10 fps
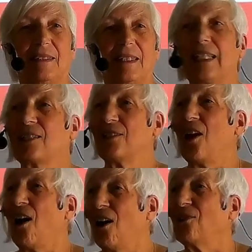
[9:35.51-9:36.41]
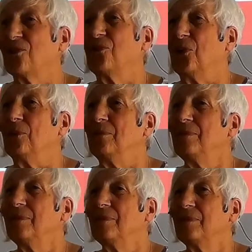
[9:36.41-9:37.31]
It's an art form,
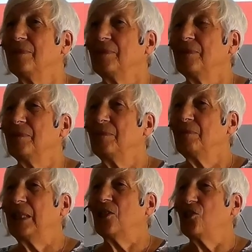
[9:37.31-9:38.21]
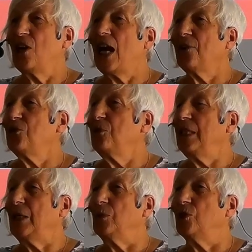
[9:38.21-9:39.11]
because you have to be
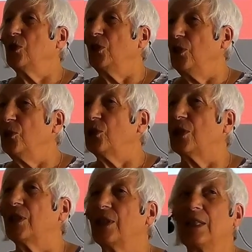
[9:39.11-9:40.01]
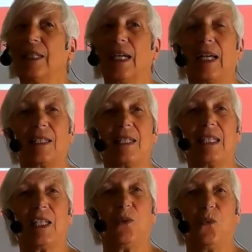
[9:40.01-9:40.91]
able to look and
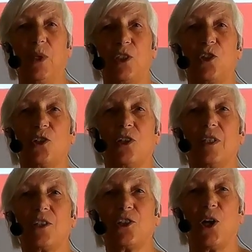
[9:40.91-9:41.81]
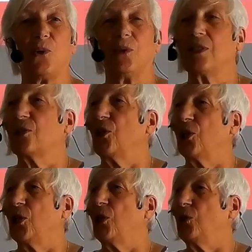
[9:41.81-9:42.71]
see which stone is going to
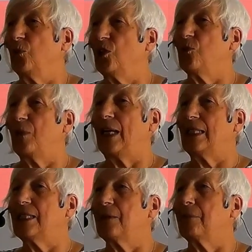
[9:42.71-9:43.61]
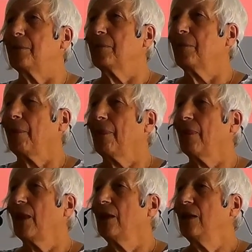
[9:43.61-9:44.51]
go in which place.
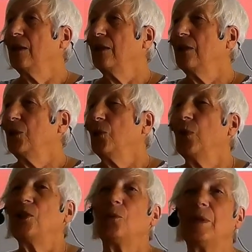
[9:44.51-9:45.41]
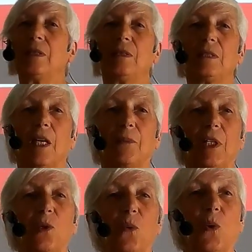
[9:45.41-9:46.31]
When you build a
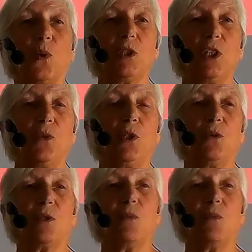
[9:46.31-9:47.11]
brick wall, you use